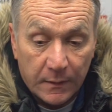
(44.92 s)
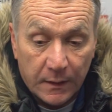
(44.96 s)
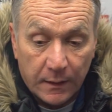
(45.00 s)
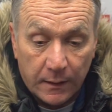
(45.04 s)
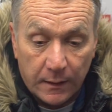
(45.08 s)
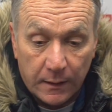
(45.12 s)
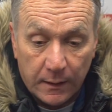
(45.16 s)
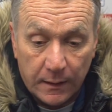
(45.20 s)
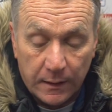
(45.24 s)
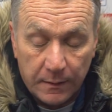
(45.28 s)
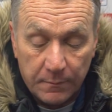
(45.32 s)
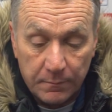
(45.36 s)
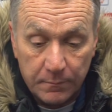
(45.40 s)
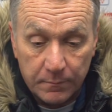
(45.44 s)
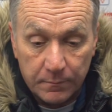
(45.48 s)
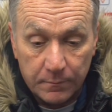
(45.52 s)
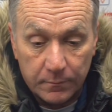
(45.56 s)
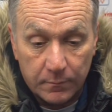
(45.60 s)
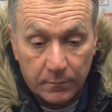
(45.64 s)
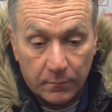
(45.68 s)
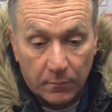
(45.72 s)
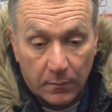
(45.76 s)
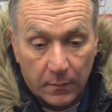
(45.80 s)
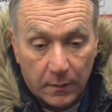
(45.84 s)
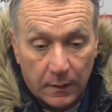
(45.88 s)

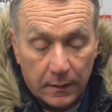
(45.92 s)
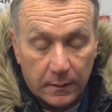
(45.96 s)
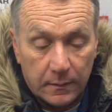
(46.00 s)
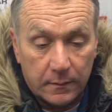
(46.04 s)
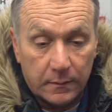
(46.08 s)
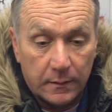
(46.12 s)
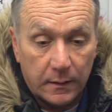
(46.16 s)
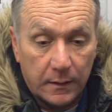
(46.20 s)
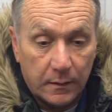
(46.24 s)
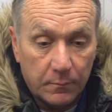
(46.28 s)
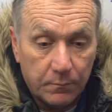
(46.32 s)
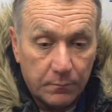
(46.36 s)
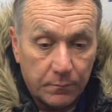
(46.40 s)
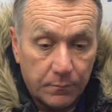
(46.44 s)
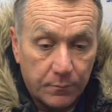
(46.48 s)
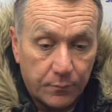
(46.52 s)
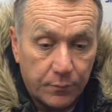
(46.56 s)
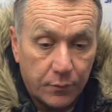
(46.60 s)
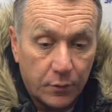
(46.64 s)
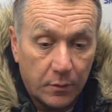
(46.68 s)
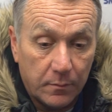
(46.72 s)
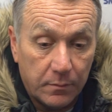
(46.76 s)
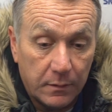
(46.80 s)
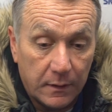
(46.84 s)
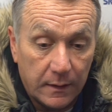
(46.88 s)
Then
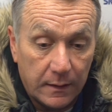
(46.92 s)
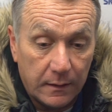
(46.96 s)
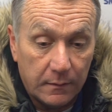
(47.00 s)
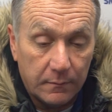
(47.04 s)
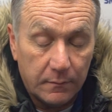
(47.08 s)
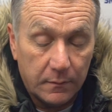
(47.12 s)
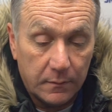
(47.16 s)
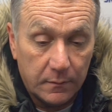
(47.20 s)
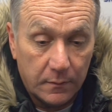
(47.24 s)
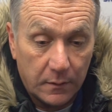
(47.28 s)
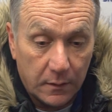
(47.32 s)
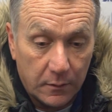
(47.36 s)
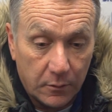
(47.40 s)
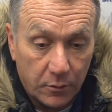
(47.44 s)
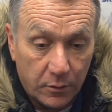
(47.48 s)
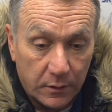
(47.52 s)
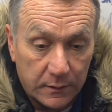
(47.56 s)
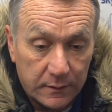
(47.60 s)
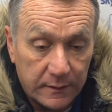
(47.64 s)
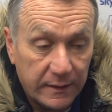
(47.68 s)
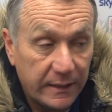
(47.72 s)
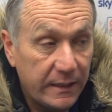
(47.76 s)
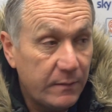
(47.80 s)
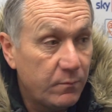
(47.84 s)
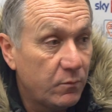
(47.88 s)
probably a lot
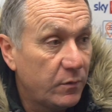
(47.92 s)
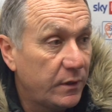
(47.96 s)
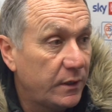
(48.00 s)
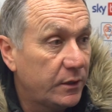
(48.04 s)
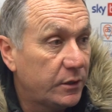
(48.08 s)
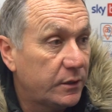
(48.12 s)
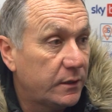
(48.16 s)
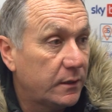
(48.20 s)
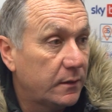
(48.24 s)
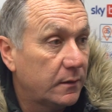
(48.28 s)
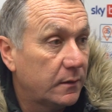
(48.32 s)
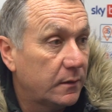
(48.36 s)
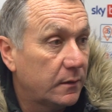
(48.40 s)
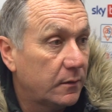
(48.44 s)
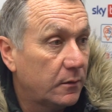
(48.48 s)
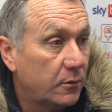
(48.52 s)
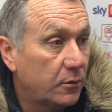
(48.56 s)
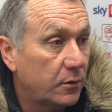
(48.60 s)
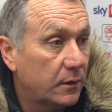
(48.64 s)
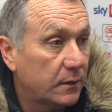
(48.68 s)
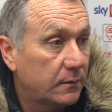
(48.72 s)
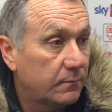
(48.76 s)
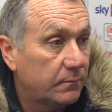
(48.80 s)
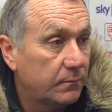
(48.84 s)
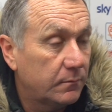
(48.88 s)
of time wasting and a
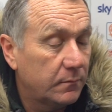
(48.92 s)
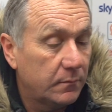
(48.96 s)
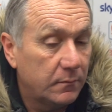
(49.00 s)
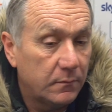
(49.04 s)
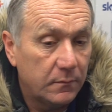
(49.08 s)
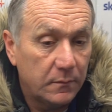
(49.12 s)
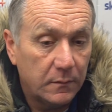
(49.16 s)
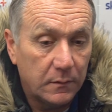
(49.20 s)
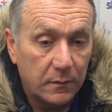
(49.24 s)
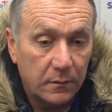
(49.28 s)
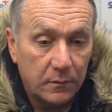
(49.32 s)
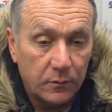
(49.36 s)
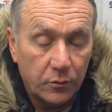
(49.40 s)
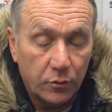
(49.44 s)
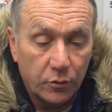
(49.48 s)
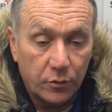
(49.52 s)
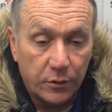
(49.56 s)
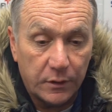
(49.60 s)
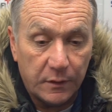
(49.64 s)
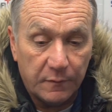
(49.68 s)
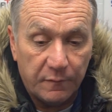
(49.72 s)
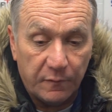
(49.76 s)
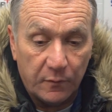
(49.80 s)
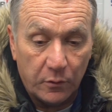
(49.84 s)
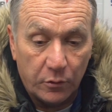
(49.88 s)
lot of
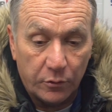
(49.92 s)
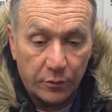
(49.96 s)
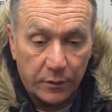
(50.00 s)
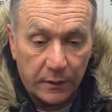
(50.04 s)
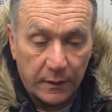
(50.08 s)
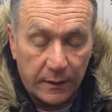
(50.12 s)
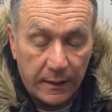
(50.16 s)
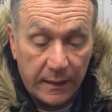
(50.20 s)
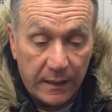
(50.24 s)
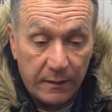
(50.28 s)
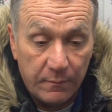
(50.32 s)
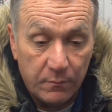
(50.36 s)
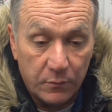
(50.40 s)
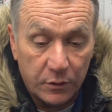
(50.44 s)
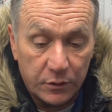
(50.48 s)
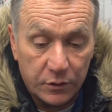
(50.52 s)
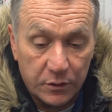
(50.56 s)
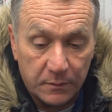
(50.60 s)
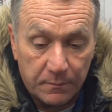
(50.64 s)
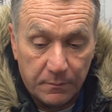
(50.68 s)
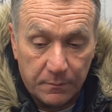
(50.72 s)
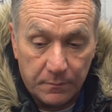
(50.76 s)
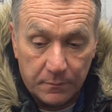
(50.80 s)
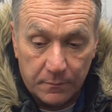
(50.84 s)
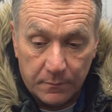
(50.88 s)
knocking the flow of the game,
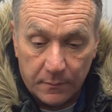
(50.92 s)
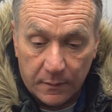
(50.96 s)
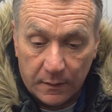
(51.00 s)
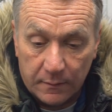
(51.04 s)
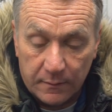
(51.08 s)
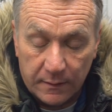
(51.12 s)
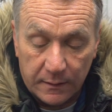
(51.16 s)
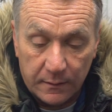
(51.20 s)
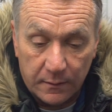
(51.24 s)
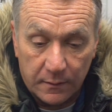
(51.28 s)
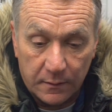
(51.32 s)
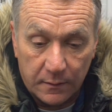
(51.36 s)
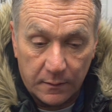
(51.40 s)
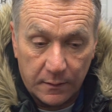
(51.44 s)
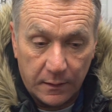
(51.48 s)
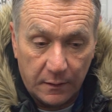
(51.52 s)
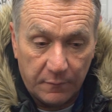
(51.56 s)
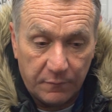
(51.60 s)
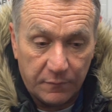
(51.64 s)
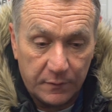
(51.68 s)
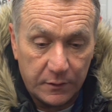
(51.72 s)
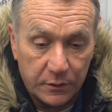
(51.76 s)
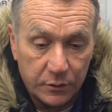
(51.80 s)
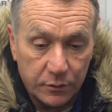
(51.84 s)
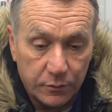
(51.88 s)
which I think that the
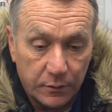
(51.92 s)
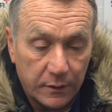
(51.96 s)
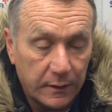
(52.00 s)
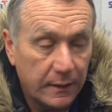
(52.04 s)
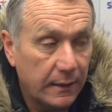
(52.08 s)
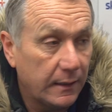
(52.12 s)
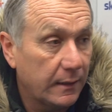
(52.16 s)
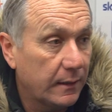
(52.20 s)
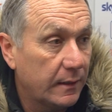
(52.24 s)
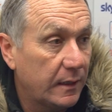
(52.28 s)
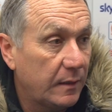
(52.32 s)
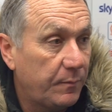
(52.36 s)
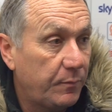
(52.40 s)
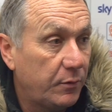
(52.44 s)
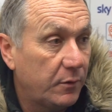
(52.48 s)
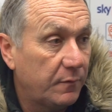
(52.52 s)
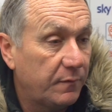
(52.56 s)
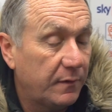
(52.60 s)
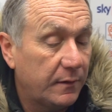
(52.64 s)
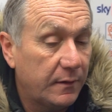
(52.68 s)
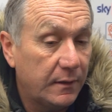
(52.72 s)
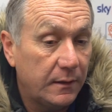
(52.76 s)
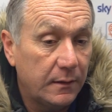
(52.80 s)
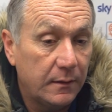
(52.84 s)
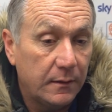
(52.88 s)
referee's got to get a grip
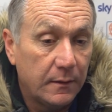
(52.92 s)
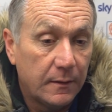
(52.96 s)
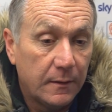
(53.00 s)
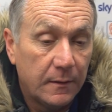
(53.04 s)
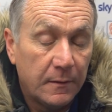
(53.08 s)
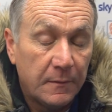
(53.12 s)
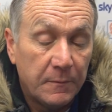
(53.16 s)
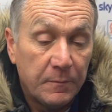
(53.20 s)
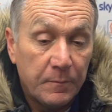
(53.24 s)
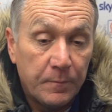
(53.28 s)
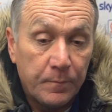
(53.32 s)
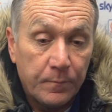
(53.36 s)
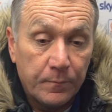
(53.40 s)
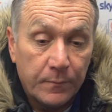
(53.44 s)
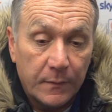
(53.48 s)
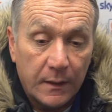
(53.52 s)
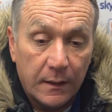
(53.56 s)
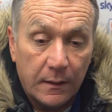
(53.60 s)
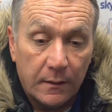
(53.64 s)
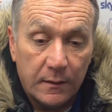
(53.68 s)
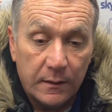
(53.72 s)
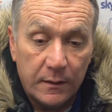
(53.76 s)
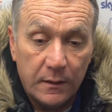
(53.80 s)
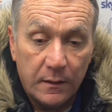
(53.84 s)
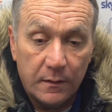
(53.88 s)
of. I think
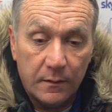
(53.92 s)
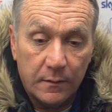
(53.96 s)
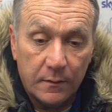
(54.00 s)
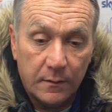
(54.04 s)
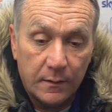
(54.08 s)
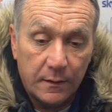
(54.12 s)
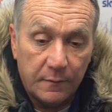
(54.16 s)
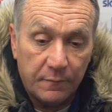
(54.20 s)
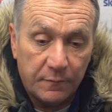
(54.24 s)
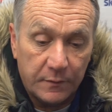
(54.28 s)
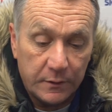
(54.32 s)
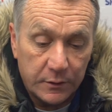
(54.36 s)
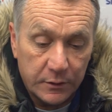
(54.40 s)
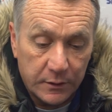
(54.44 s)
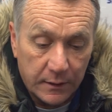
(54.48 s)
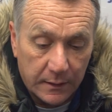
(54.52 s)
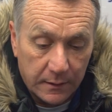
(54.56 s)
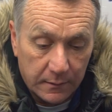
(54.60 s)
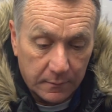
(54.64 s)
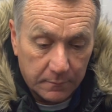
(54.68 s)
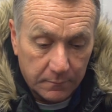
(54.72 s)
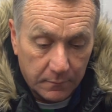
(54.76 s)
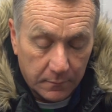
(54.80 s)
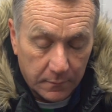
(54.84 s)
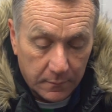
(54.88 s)
the referee's
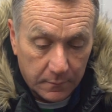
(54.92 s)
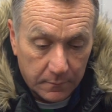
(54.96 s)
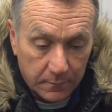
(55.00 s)
got